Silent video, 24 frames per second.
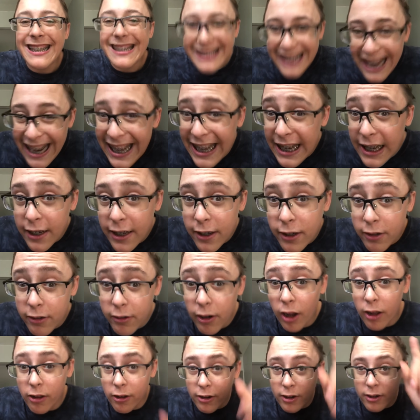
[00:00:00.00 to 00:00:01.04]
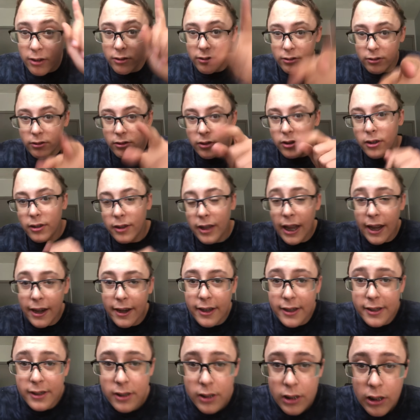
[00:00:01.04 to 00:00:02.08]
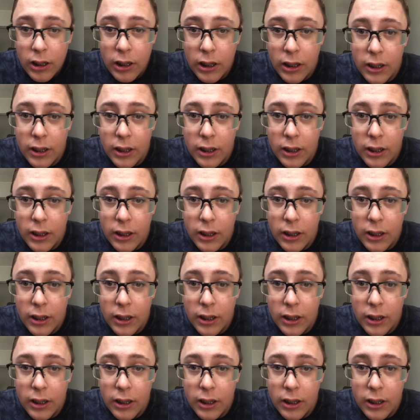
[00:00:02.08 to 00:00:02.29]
Canadian dollar, that is,